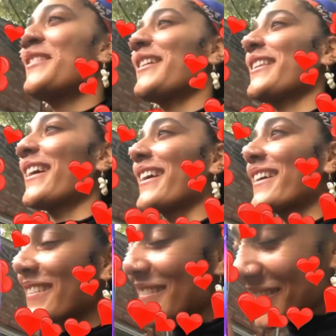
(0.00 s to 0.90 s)

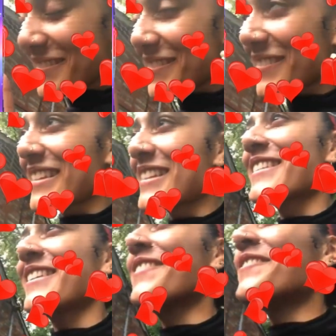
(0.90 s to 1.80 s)
Appreciate that.
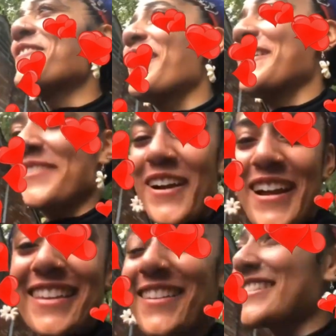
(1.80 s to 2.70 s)
That's the
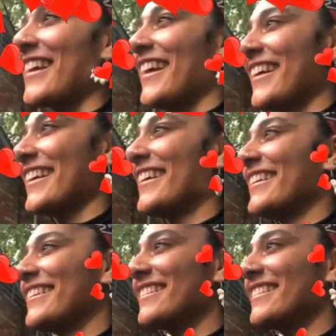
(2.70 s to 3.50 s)
universe right there, say.